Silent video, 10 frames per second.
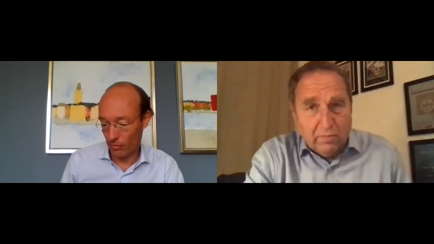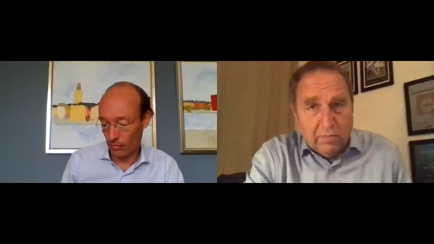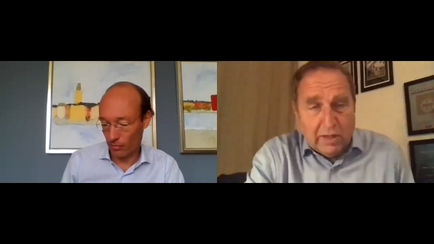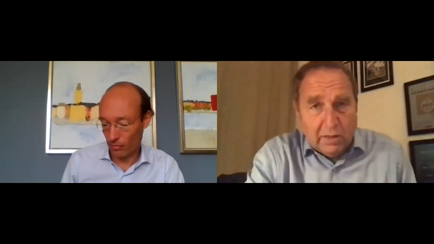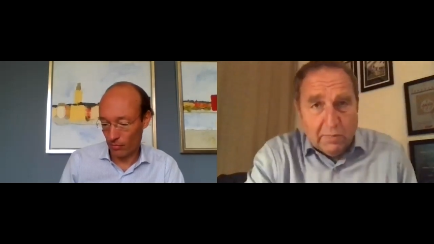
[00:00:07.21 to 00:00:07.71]

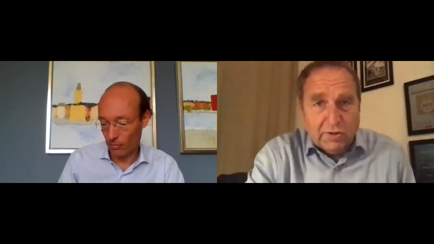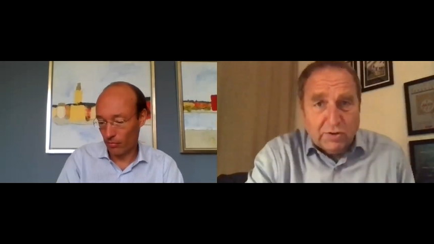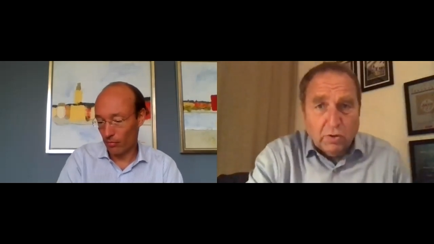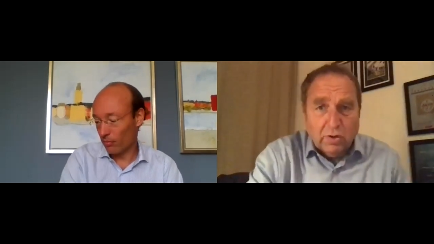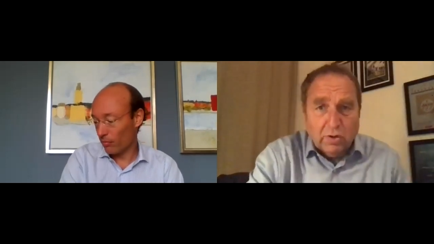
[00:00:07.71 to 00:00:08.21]
Speaker 1: My name is
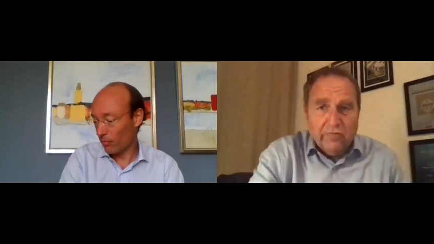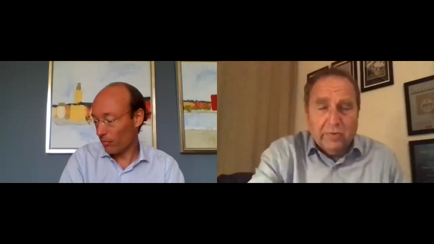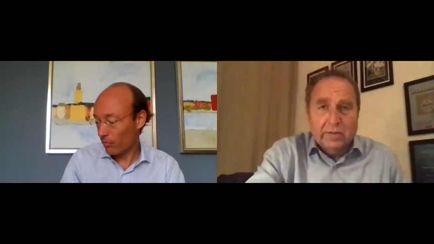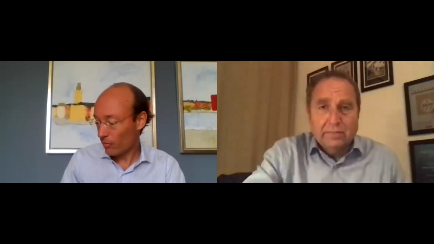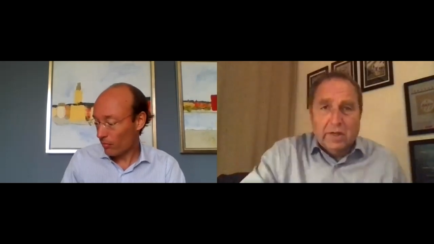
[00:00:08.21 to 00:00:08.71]
Kurt
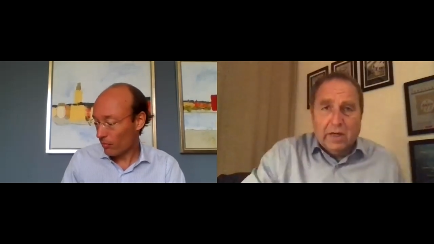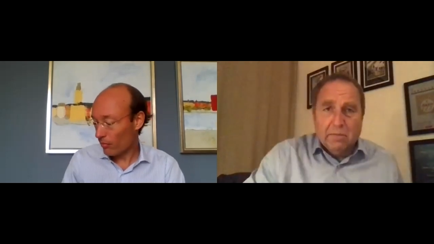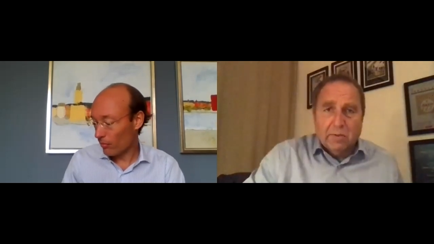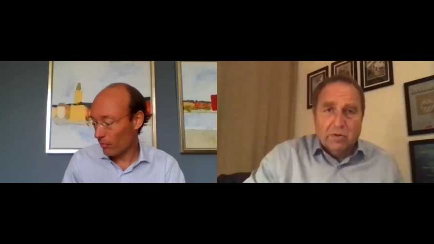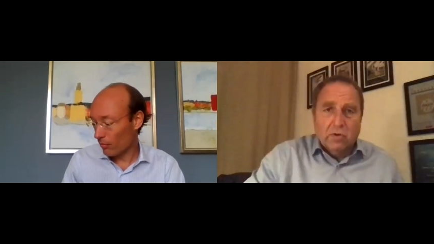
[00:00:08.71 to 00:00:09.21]
Hofmann.
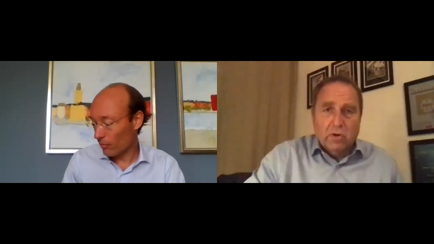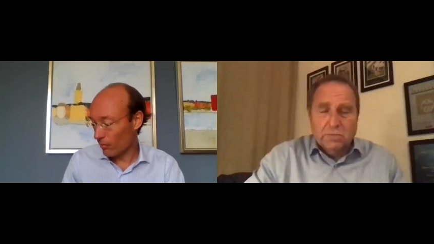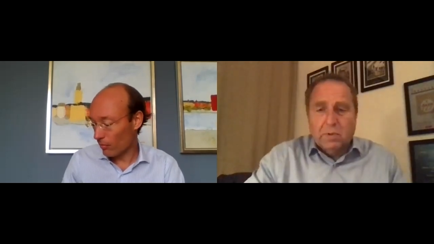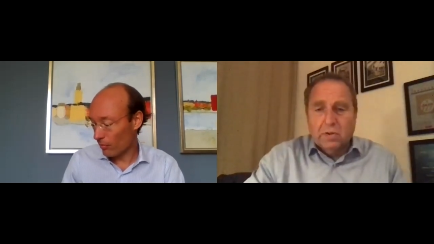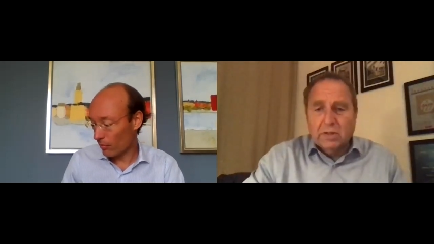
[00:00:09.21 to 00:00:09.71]
I'm a
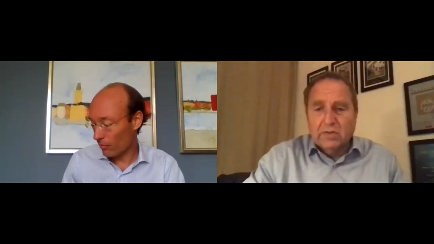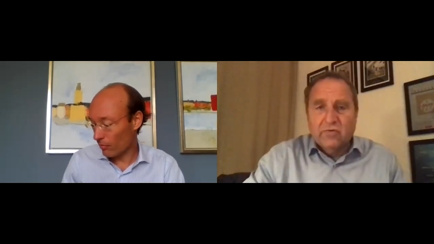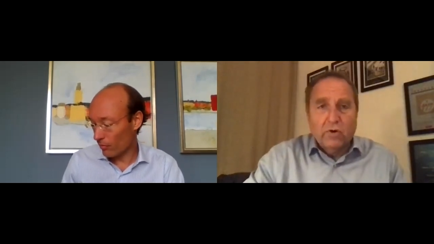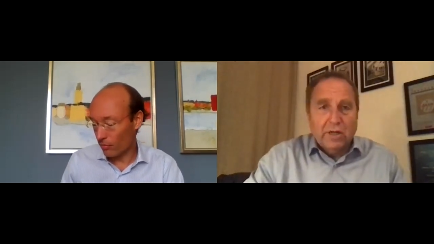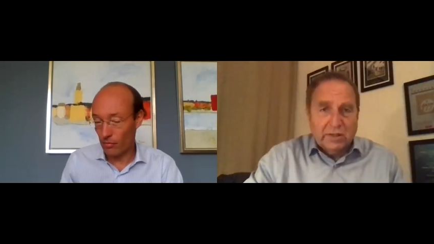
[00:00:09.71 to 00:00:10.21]
correspondent
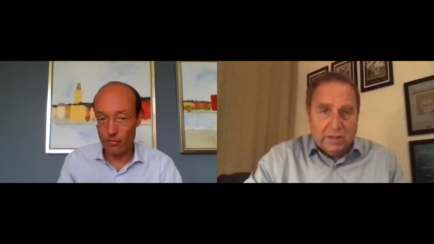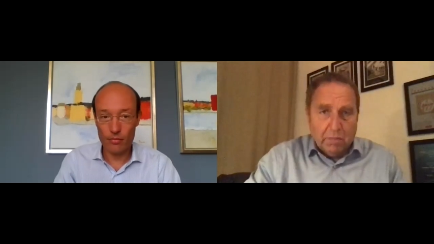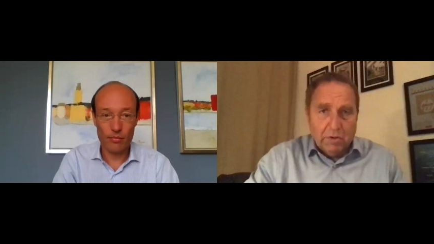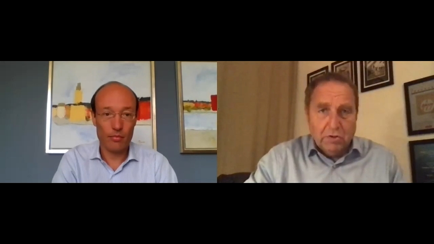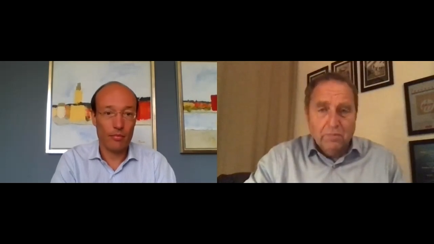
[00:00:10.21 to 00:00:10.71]
for
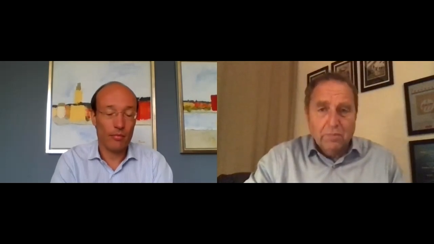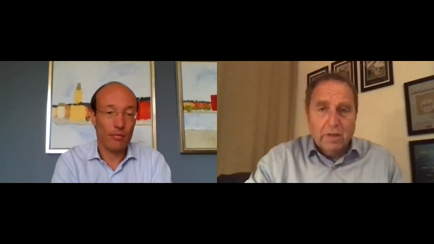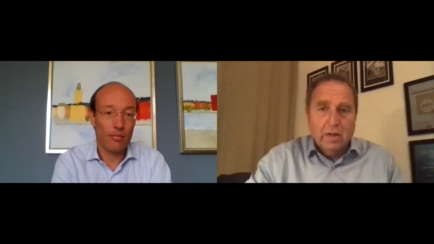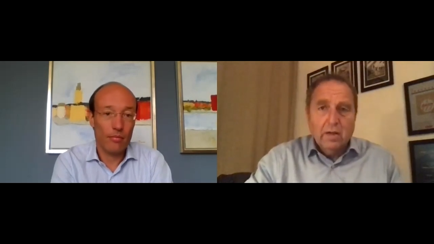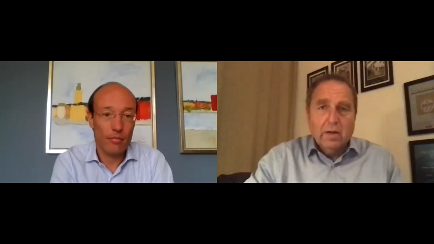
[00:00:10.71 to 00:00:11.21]
ATW,
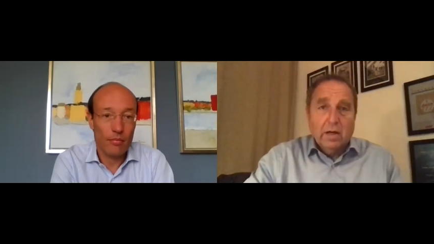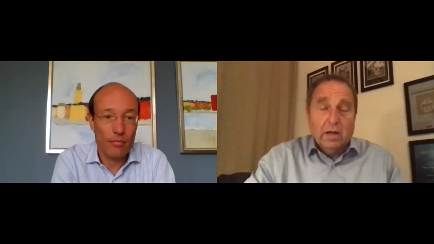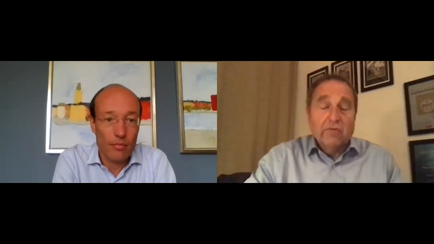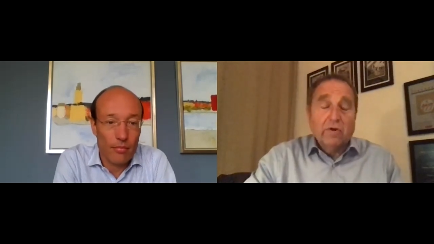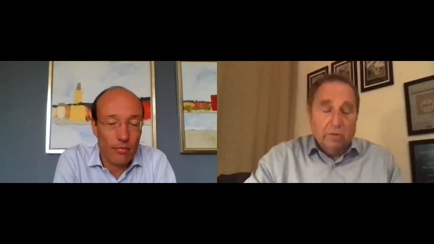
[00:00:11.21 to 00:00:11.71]
and I
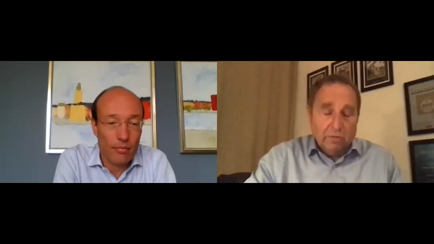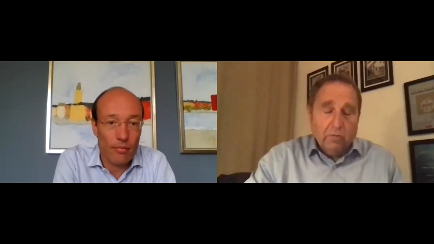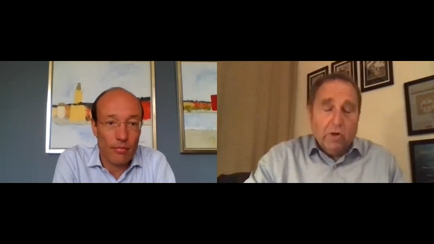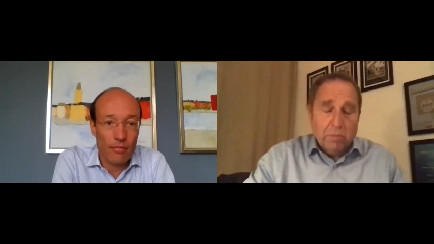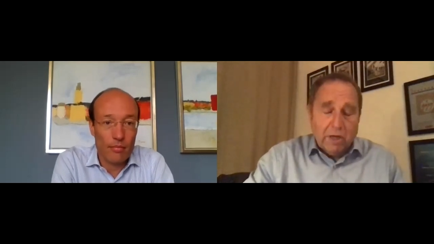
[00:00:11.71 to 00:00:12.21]
have a
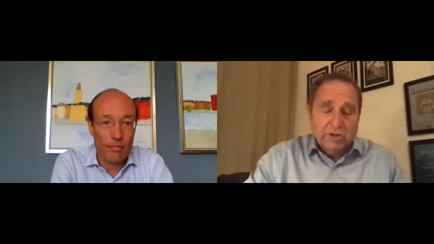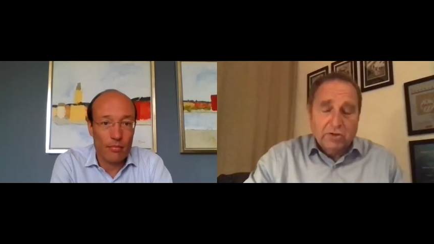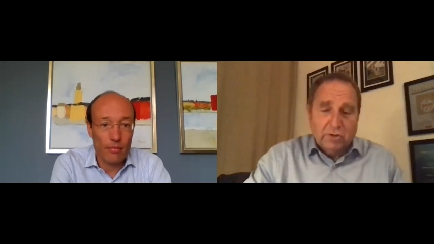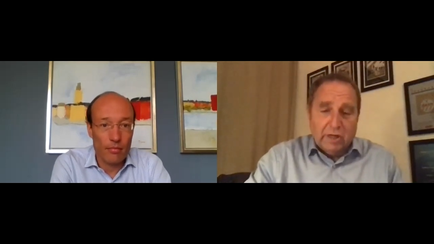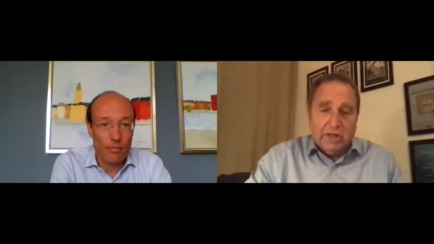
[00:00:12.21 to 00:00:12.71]
great pleasure
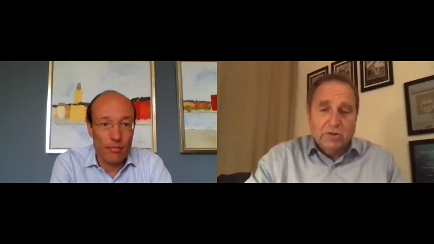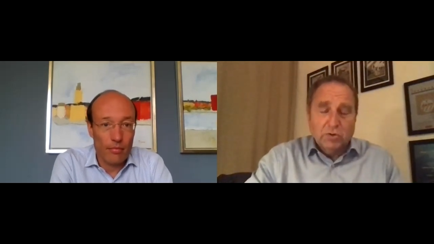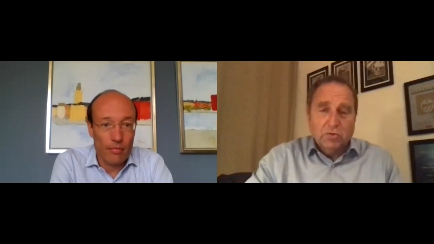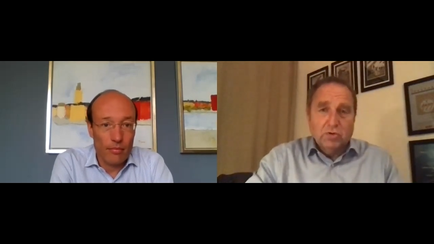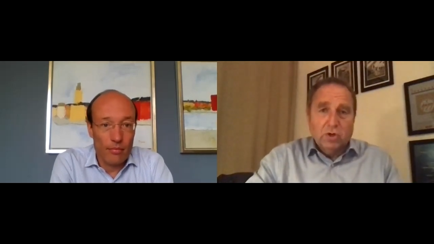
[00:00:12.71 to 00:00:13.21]
today
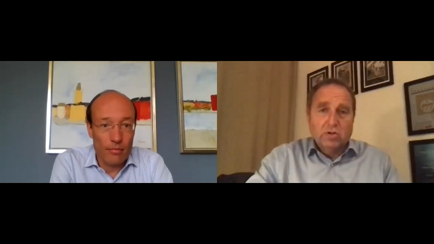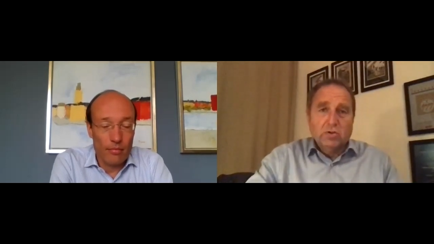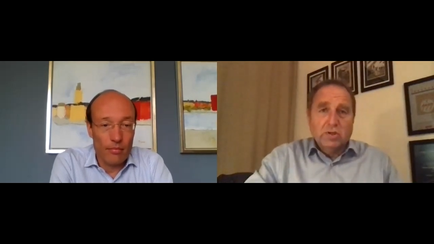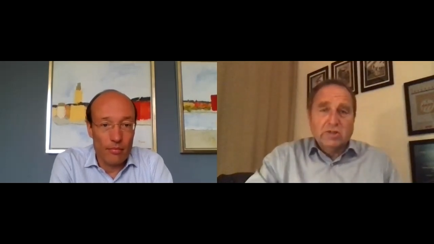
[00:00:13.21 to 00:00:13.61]
to talk to the